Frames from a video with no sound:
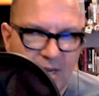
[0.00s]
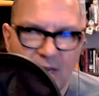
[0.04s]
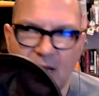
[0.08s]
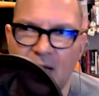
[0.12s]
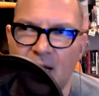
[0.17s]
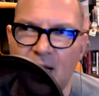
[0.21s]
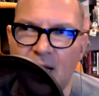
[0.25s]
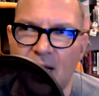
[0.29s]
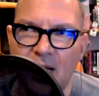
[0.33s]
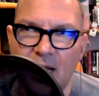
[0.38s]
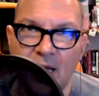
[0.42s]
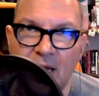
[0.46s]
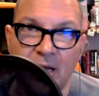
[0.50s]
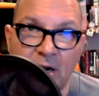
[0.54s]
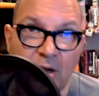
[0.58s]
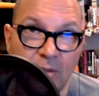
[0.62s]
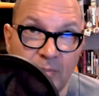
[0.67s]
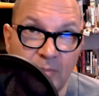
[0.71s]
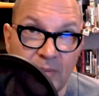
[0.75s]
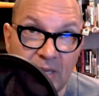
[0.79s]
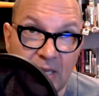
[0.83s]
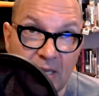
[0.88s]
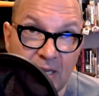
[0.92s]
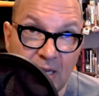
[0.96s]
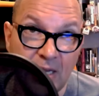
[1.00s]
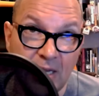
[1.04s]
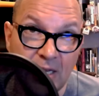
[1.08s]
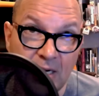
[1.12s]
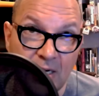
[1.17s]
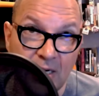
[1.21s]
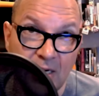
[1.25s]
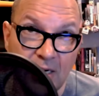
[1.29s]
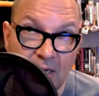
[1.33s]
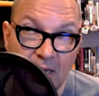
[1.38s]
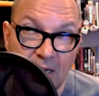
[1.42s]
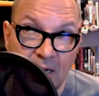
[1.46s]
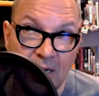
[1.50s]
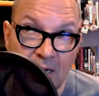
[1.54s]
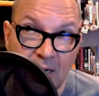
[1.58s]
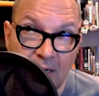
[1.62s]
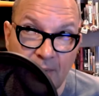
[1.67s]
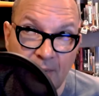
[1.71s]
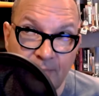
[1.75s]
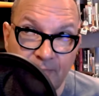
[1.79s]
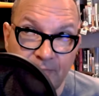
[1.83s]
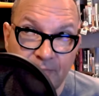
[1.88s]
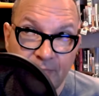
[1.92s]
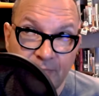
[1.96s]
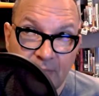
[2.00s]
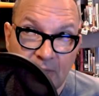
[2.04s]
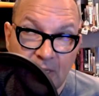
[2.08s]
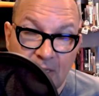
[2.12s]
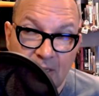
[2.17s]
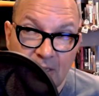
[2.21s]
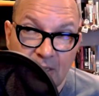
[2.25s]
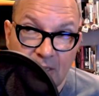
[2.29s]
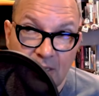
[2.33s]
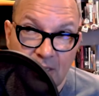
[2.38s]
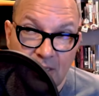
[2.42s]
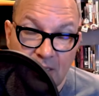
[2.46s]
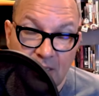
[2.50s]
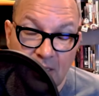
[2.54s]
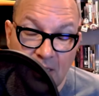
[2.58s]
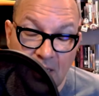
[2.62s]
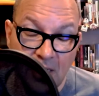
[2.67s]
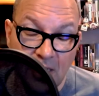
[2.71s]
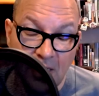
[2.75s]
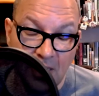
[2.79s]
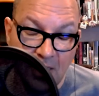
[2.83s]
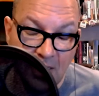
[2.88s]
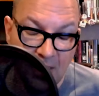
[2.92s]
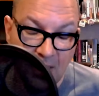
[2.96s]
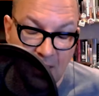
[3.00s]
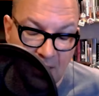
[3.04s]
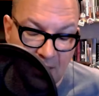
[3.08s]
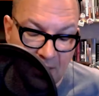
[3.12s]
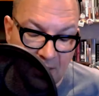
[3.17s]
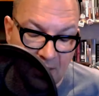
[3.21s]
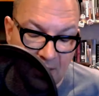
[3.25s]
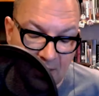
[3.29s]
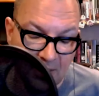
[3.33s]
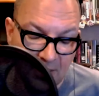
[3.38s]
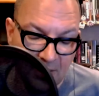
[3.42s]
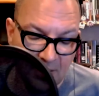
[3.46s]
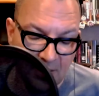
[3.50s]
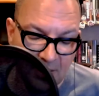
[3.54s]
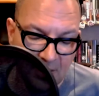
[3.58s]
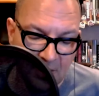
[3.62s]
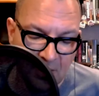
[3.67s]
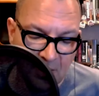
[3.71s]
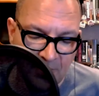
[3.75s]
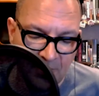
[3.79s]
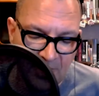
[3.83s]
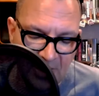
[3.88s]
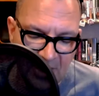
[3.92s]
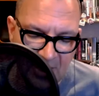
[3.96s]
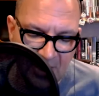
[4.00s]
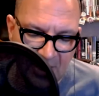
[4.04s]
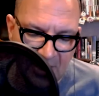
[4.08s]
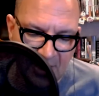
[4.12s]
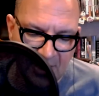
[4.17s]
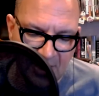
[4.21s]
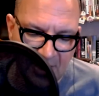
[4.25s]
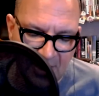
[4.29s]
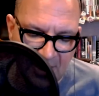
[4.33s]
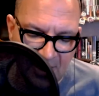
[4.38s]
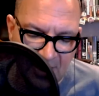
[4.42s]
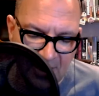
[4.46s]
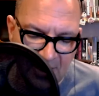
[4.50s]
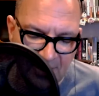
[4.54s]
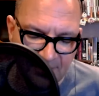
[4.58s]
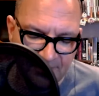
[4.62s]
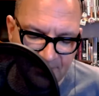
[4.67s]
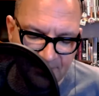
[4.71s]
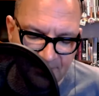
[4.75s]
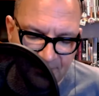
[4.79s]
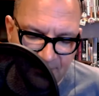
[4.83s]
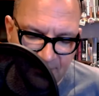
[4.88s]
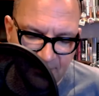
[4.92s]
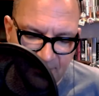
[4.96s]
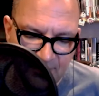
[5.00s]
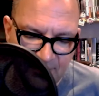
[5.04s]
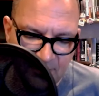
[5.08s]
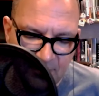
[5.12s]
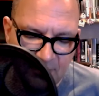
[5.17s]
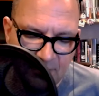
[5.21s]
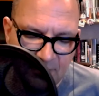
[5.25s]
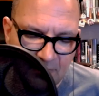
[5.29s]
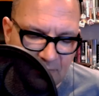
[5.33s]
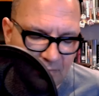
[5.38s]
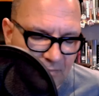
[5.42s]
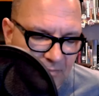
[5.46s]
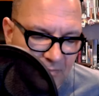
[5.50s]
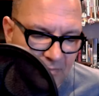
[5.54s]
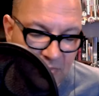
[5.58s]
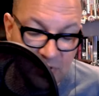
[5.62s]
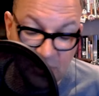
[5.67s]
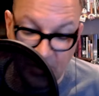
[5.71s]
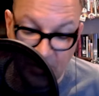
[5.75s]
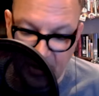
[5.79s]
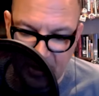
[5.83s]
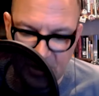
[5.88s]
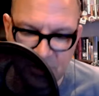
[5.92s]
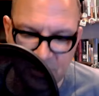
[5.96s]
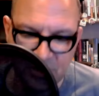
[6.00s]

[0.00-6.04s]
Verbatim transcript: Uh, and I'll be in, um, uh, I'll be in, um, sorry,